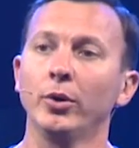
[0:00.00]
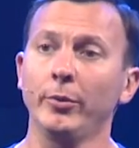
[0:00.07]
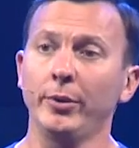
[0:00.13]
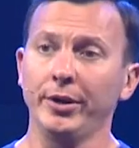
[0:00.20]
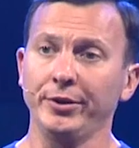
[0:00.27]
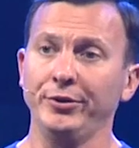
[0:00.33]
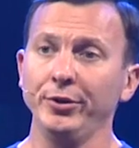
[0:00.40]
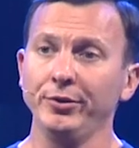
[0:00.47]
I
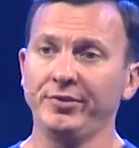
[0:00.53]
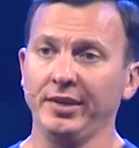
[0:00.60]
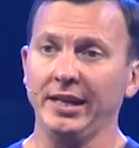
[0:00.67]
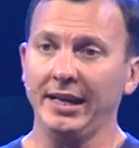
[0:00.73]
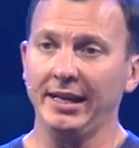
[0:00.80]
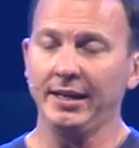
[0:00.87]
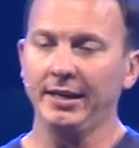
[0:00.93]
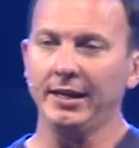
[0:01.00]
want to do
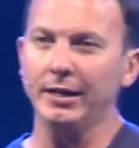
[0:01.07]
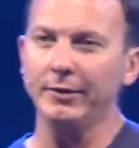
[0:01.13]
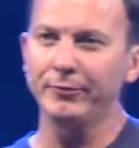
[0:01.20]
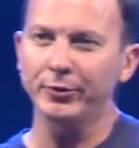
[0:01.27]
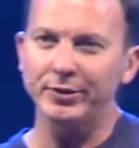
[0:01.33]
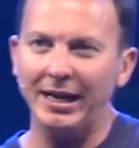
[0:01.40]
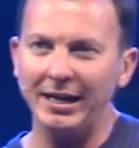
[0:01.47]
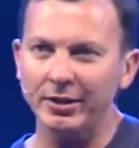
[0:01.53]
today, and if
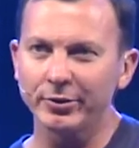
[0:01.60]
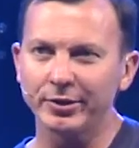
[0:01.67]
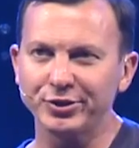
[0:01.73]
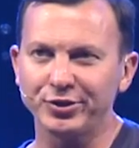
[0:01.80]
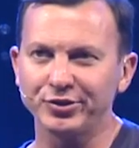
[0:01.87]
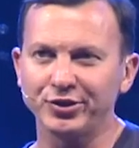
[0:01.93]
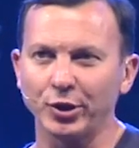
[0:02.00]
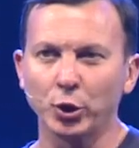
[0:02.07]
you're not a
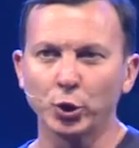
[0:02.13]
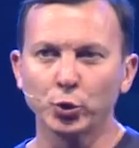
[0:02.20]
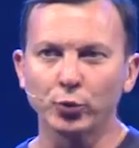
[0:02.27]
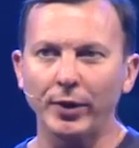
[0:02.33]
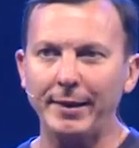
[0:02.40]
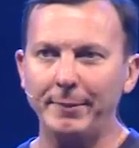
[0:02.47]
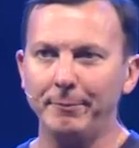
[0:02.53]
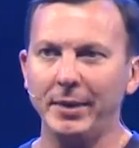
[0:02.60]
Christian, it's a
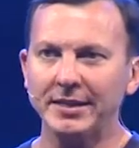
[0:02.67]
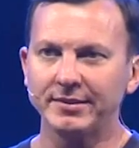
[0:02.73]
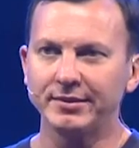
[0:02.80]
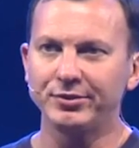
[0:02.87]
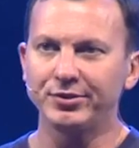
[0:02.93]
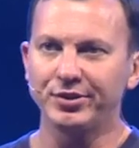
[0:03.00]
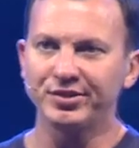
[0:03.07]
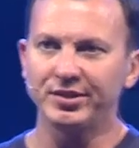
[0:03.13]
great
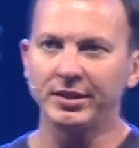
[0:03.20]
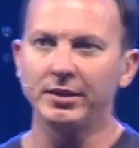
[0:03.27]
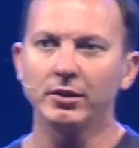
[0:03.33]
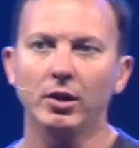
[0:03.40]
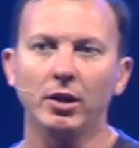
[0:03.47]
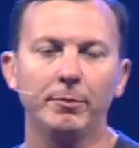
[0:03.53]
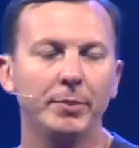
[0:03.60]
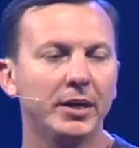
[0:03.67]
message to sit
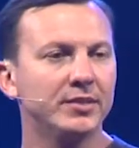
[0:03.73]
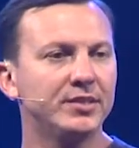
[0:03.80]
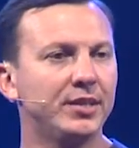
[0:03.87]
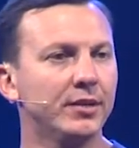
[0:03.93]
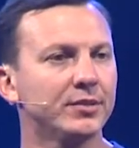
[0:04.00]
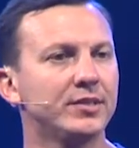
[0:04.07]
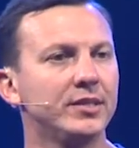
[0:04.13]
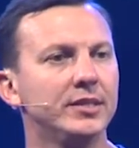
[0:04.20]
in on because
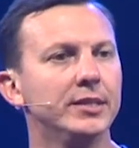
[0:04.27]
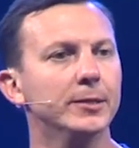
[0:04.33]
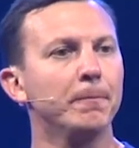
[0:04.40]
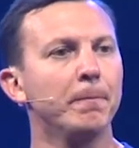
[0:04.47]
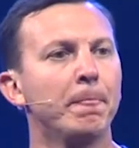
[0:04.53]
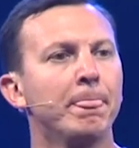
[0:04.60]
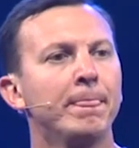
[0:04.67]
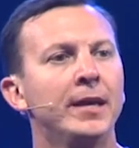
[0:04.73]
here's the deal.
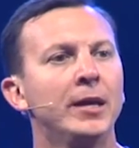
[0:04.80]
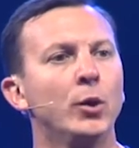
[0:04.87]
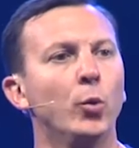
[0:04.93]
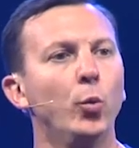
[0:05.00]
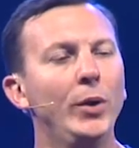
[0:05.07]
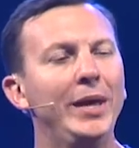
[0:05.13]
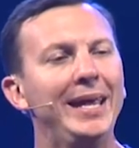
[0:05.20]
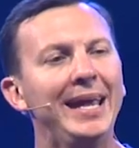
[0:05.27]

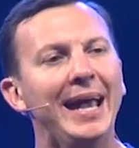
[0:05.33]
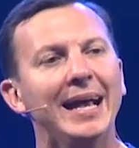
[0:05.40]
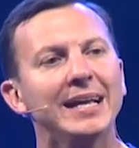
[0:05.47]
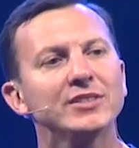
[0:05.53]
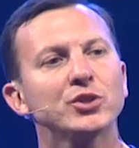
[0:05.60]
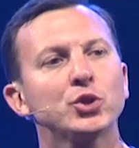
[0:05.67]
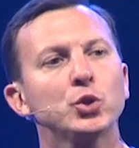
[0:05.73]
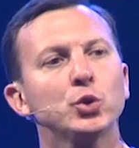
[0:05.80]
We,
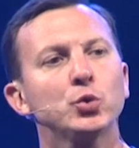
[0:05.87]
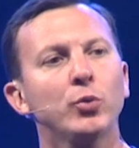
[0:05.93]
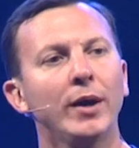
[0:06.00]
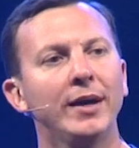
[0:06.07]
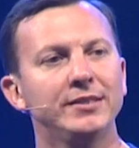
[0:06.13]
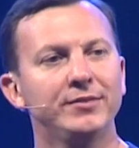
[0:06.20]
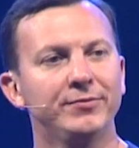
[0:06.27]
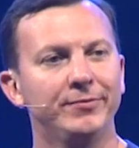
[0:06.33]
as
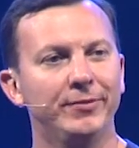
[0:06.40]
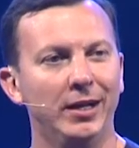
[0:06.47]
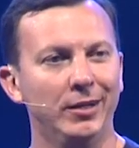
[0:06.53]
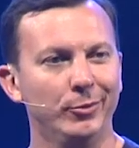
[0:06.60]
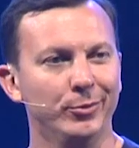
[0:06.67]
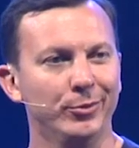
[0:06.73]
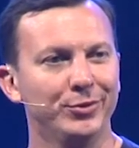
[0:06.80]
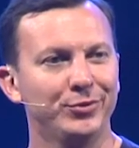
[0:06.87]
Christ
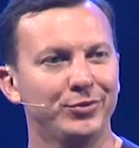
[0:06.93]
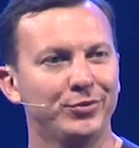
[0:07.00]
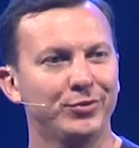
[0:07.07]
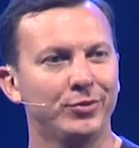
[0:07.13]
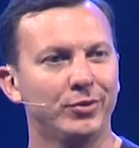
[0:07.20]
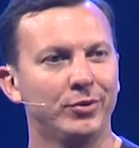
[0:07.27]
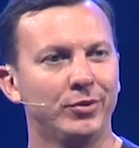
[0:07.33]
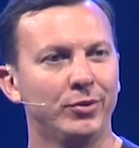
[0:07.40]
followers,
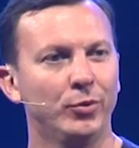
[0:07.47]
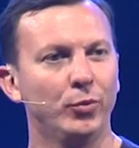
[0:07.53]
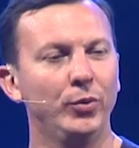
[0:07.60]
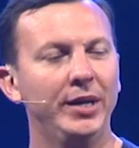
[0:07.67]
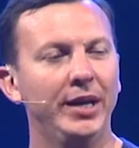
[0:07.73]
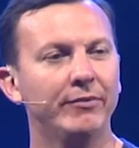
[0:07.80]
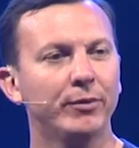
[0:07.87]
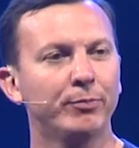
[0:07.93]

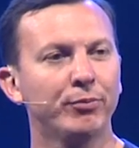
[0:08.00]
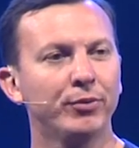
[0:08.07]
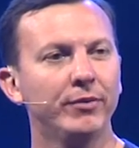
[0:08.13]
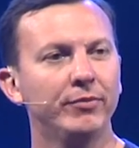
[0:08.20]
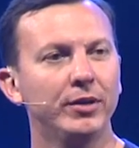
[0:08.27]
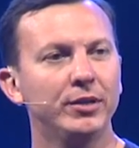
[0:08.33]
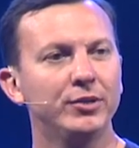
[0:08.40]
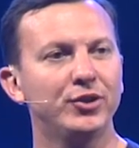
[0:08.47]
we have the
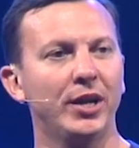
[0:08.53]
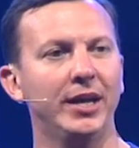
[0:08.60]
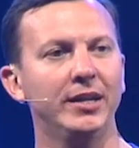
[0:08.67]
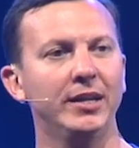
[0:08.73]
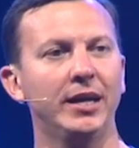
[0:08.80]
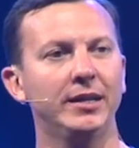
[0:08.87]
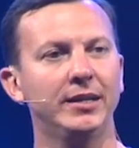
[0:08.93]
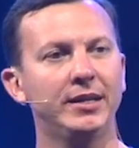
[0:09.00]
privilege,
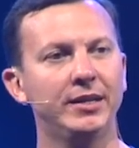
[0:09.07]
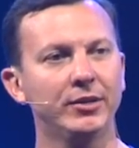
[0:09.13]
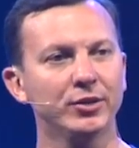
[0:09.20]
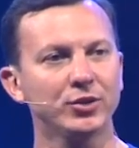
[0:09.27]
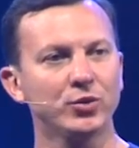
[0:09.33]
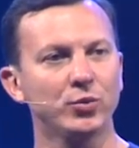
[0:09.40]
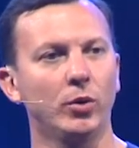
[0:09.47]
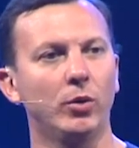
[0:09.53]
and, and
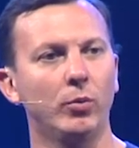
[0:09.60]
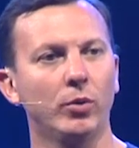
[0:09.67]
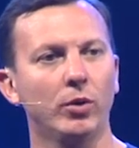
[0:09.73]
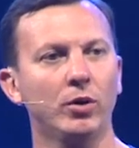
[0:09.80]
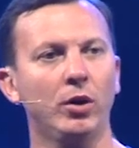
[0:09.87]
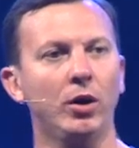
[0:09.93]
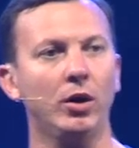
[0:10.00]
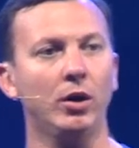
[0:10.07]
here's what we're
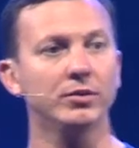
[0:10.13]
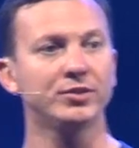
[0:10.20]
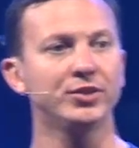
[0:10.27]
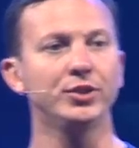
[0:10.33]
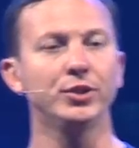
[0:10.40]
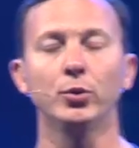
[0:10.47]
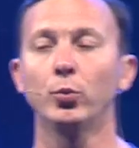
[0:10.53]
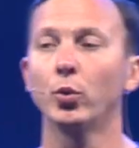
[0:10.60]
called to
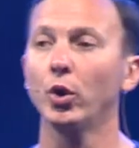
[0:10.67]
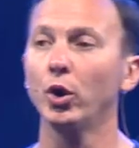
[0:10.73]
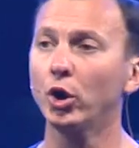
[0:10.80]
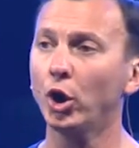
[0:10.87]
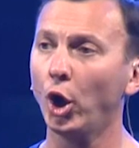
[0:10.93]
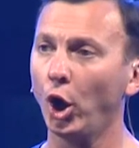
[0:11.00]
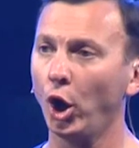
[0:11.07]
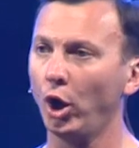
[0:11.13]
do we're
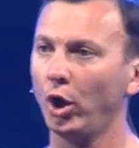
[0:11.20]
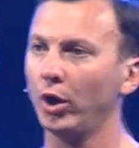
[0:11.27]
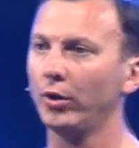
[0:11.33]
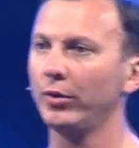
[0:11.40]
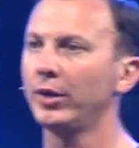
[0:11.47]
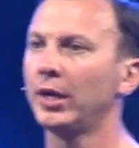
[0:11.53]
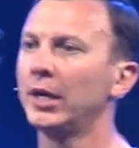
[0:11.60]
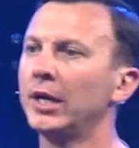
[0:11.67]

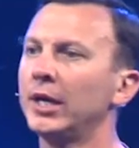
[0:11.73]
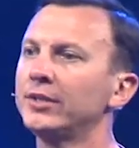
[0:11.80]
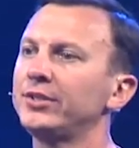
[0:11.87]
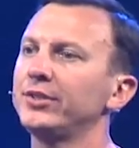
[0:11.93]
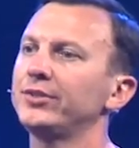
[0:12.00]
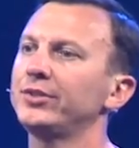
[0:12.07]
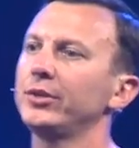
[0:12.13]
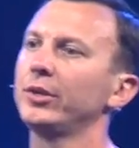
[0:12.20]
called
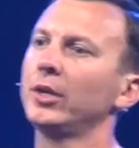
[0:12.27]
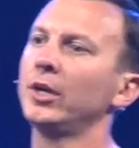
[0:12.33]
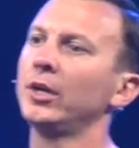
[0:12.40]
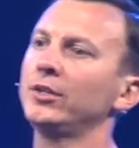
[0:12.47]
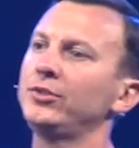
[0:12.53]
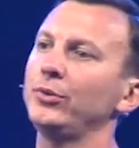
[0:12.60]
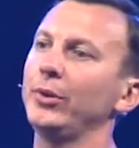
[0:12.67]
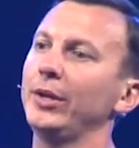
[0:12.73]
to, to,
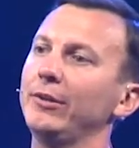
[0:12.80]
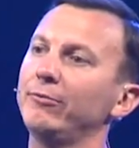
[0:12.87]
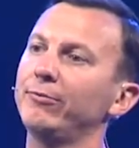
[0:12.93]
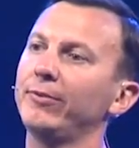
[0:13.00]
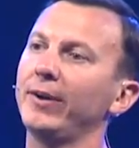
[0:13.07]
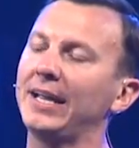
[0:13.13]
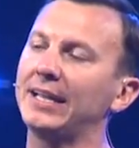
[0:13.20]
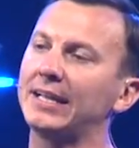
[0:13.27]
to
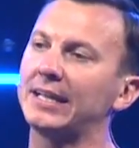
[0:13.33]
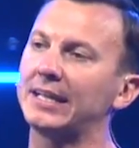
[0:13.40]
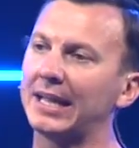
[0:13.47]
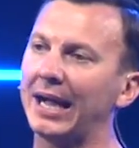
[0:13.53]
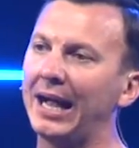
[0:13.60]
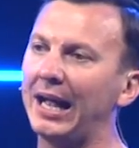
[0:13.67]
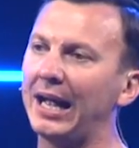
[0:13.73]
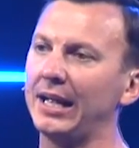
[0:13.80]
invite
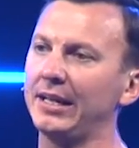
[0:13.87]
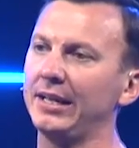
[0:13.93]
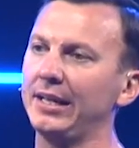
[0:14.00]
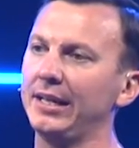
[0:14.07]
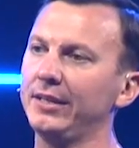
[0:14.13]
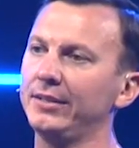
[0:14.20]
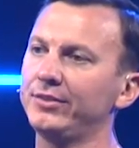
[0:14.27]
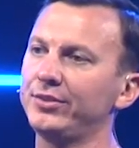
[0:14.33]
God
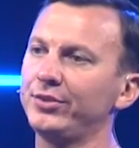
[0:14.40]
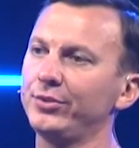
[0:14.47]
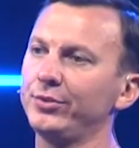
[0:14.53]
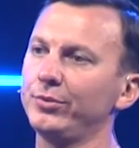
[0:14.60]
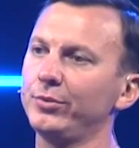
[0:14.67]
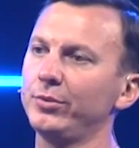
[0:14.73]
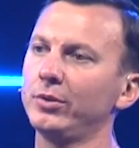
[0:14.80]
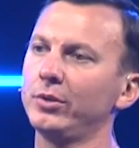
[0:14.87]

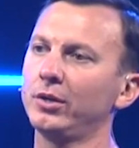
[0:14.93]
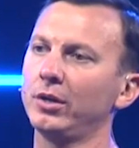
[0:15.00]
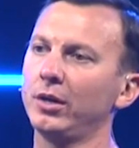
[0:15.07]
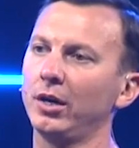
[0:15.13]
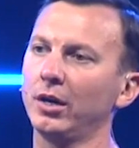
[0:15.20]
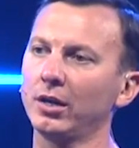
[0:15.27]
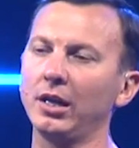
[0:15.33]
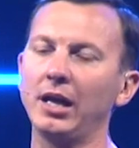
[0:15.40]
into
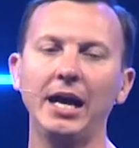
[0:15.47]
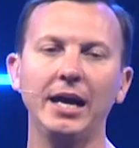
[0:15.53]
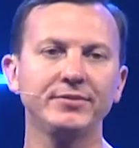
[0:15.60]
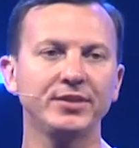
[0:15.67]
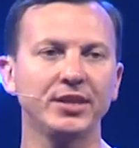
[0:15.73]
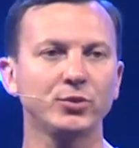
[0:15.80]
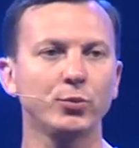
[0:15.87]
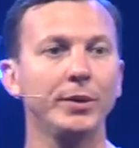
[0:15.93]
our
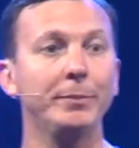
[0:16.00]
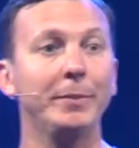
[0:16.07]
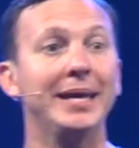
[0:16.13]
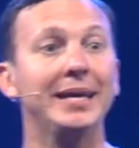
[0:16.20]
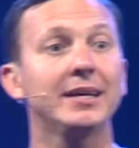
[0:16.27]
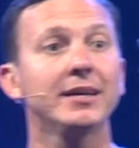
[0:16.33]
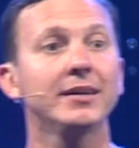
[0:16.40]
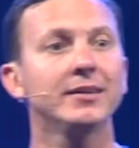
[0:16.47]
lives as we
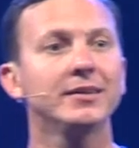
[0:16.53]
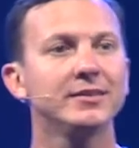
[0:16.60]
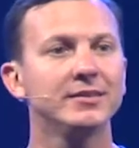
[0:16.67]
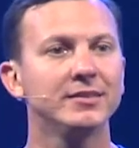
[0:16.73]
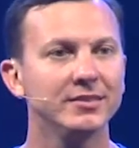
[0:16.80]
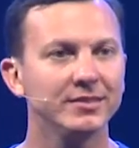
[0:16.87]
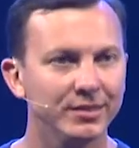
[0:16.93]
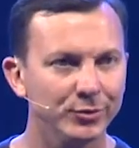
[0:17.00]
make
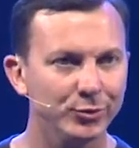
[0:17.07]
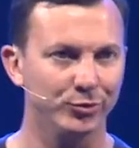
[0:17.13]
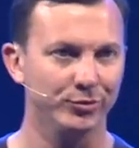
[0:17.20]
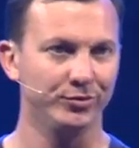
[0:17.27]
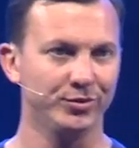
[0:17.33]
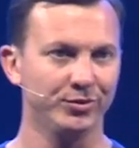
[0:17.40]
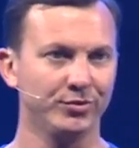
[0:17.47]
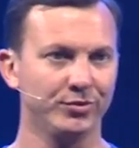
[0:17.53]

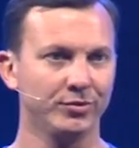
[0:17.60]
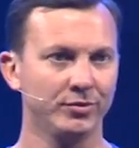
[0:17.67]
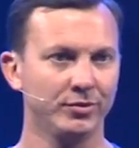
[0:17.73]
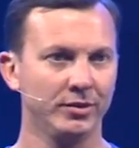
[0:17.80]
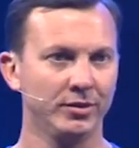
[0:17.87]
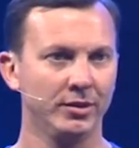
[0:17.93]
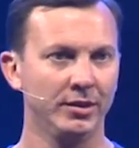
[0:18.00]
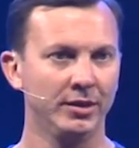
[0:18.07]
decisions.
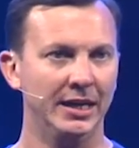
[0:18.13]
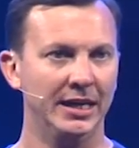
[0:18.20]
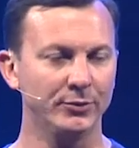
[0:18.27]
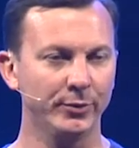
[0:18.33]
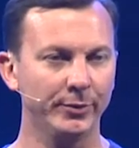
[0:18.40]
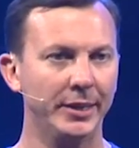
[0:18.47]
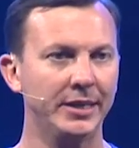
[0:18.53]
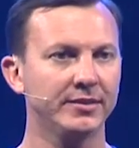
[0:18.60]
As
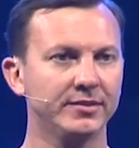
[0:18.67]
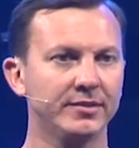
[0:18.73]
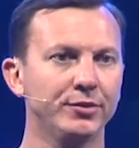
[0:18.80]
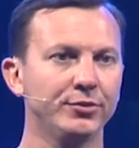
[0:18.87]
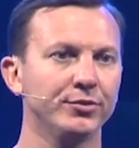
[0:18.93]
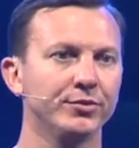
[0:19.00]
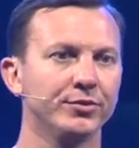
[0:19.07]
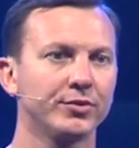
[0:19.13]
we make
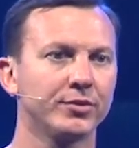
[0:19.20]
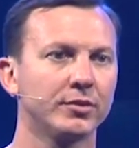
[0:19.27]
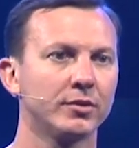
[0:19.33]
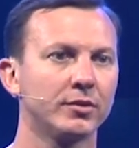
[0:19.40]
decisions.